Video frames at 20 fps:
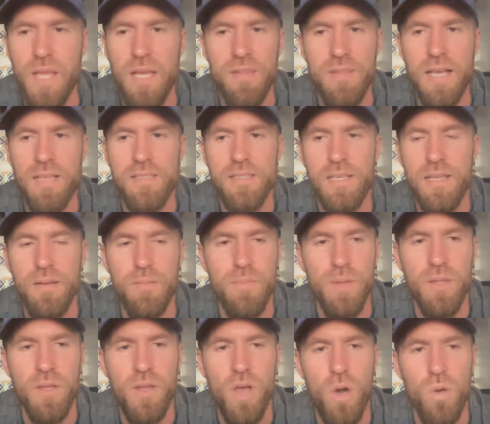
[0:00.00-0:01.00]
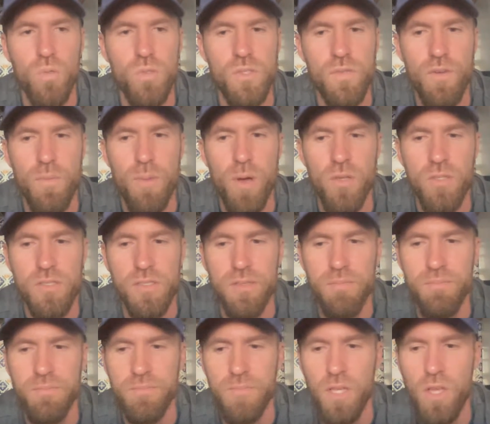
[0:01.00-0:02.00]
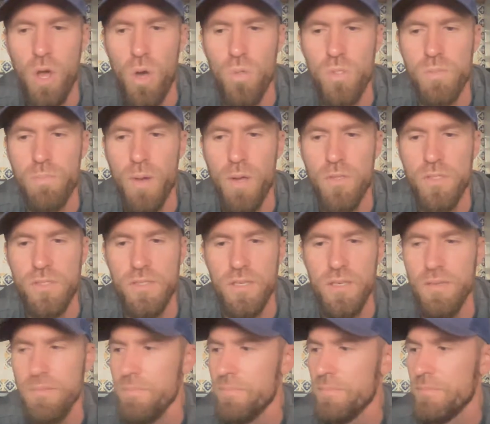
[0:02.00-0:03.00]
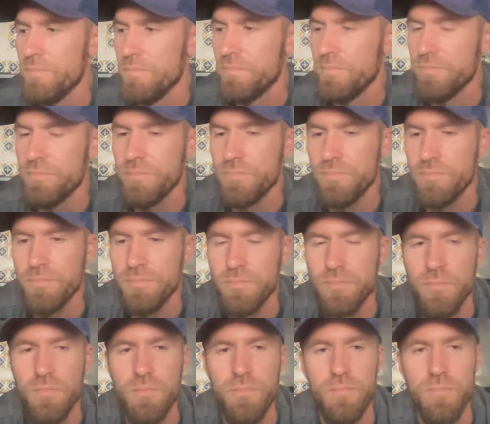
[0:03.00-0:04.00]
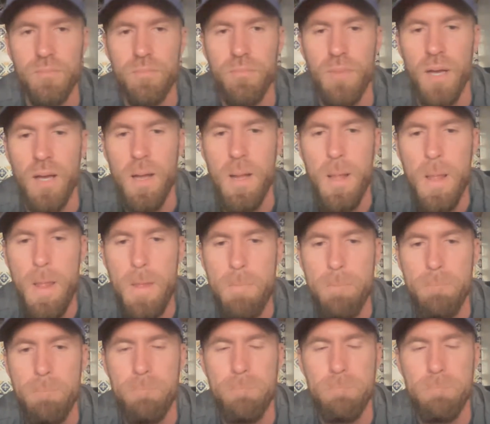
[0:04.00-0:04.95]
That's it. But the code's for Boston. The code's Boston, but